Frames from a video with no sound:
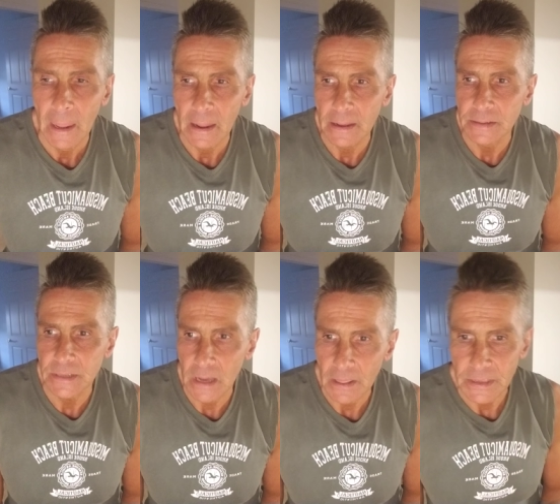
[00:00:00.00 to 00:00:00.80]
is
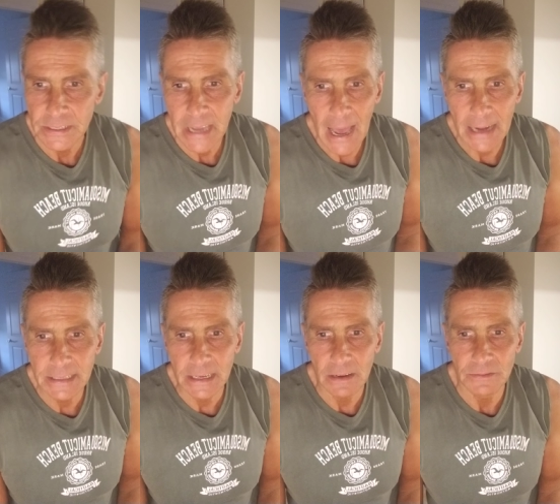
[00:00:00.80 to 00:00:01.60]
uh, this
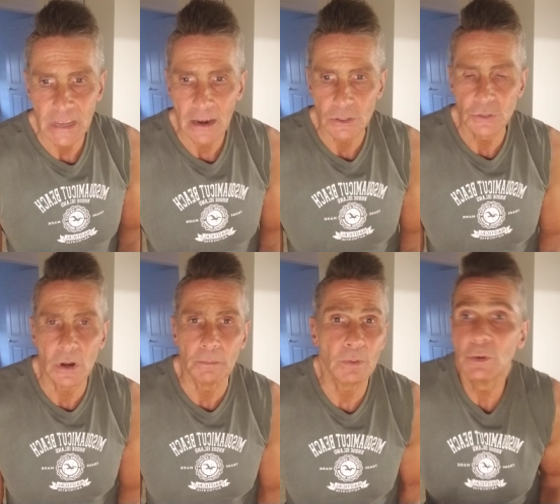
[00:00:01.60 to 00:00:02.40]
tactic of Donald
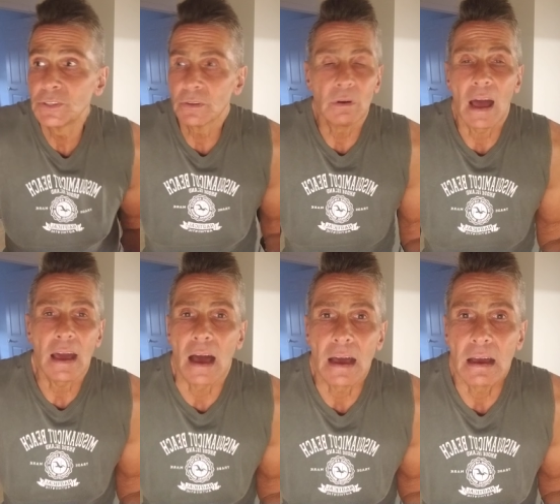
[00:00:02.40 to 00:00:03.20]
Trump. But we still,
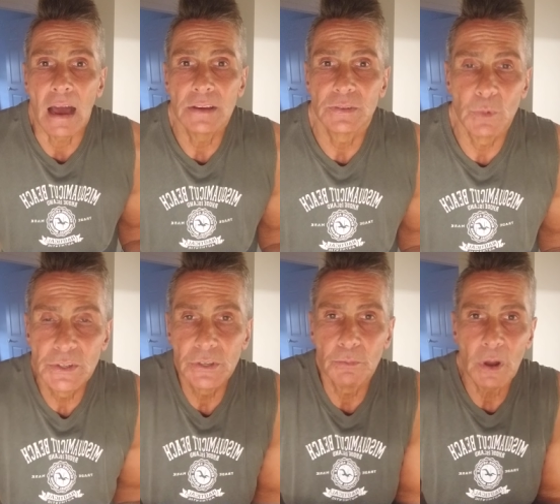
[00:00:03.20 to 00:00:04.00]
I, I, I, we
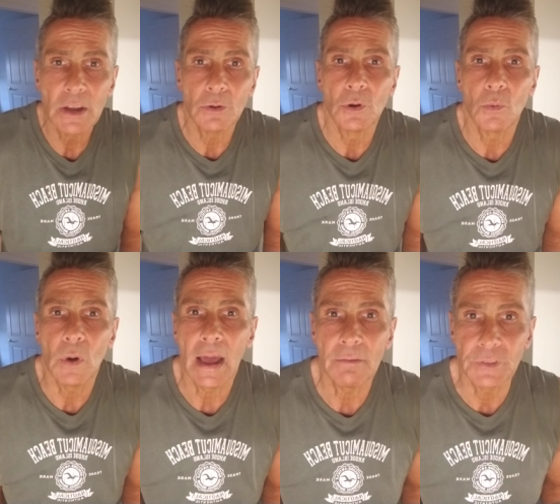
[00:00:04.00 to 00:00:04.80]
still probably don't know where
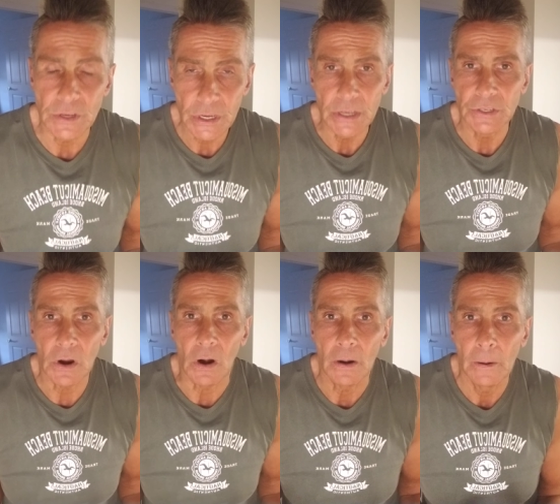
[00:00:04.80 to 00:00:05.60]
half these kids
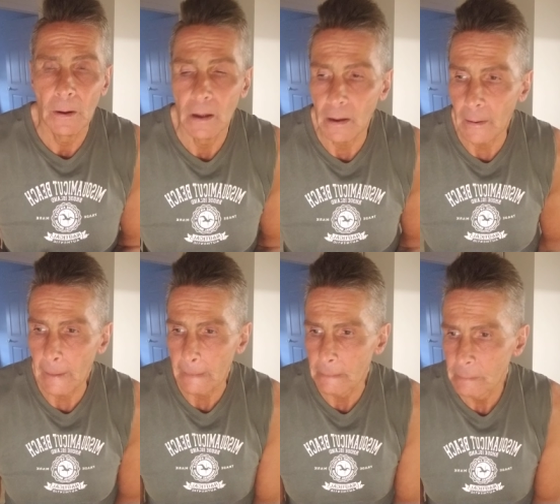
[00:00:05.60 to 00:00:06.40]
are.
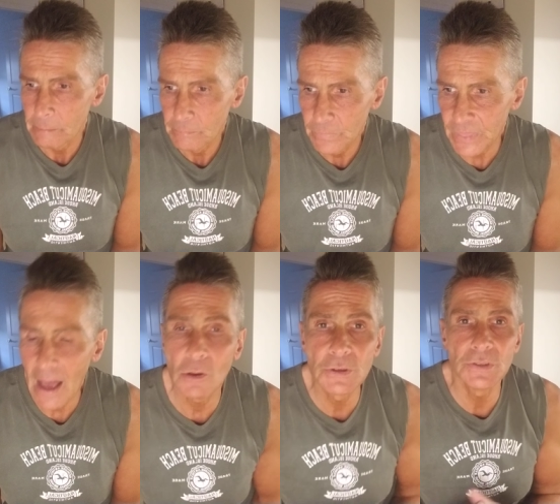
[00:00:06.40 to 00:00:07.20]
Um,
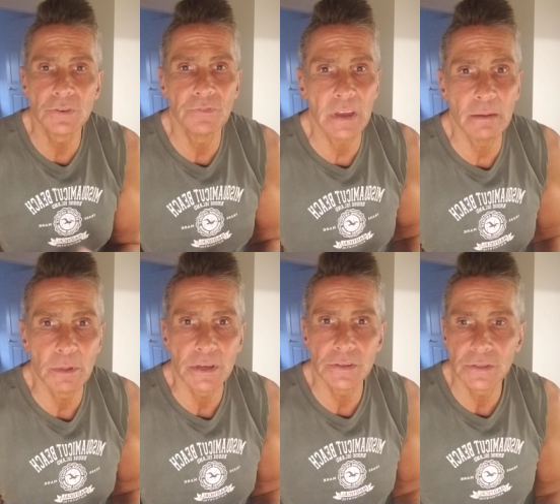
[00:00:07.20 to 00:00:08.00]
thousands of
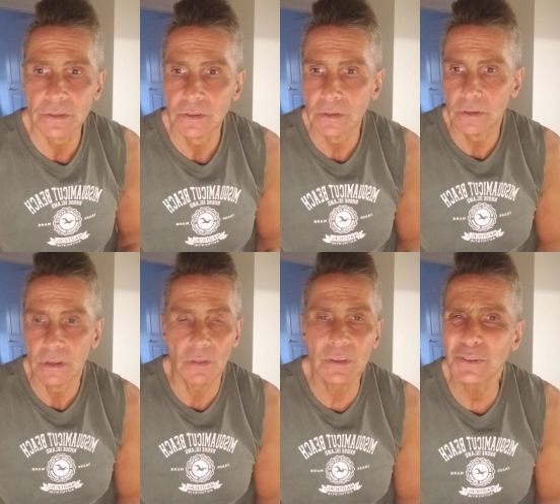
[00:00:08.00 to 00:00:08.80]
families.
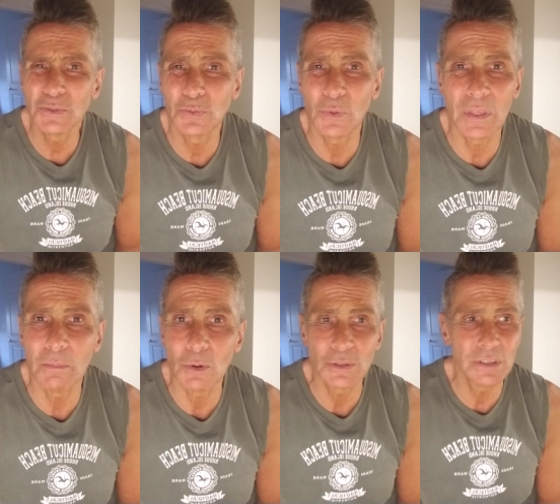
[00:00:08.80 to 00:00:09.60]
You know, this was one of the
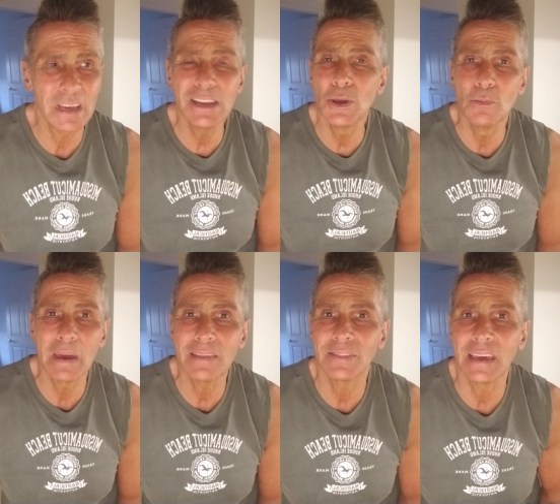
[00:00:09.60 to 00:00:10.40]
most
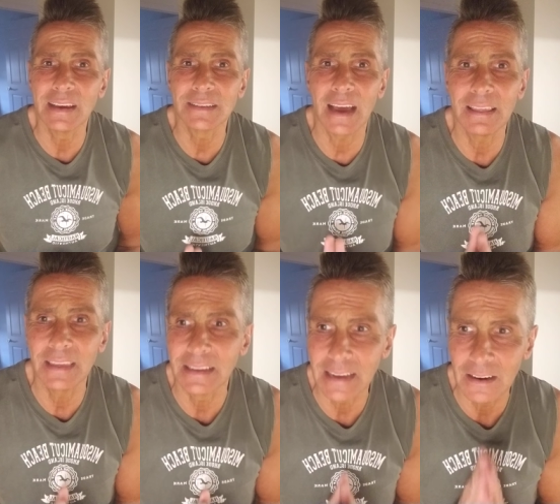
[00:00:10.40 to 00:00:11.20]
inhumane things I
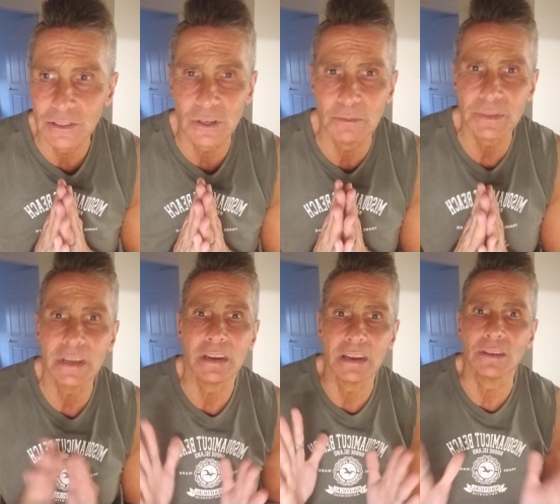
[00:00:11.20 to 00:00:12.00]
think Donald Trump
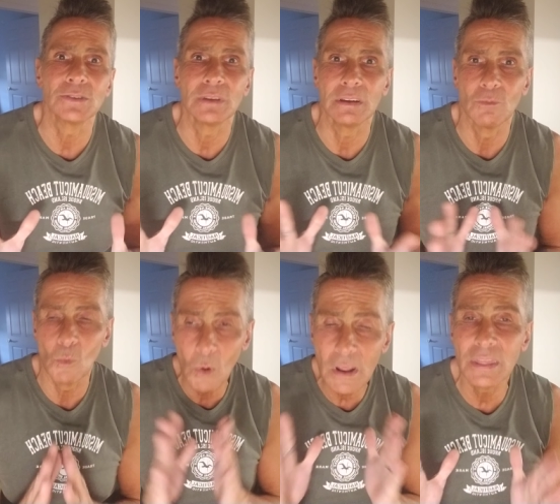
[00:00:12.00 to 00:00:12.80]
did, and it's
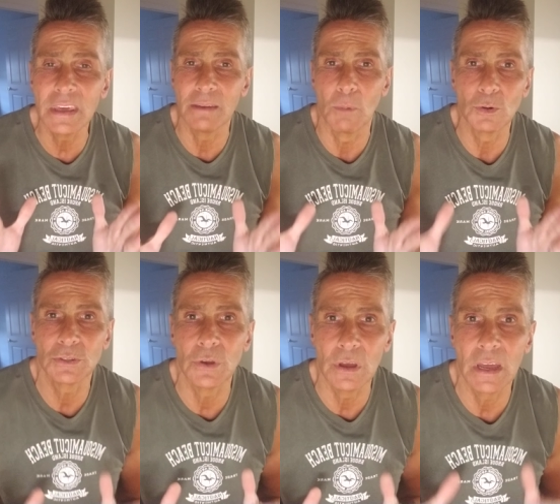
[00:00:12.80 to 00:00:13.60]
one of the
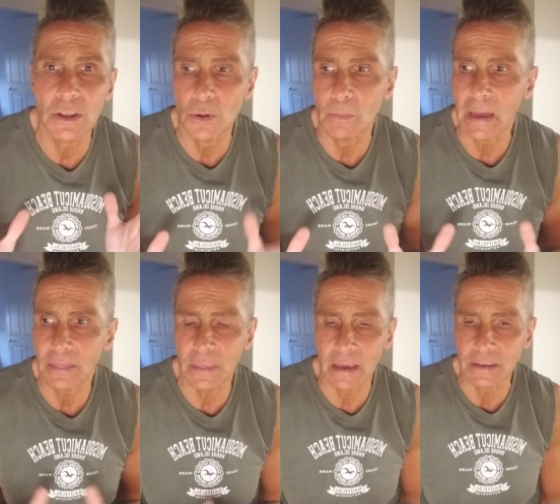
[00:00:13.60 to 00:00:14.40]
most inhumane
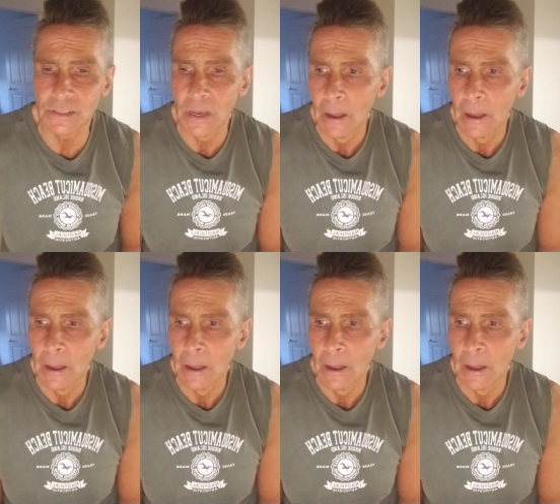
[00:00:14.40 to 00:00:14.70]
things.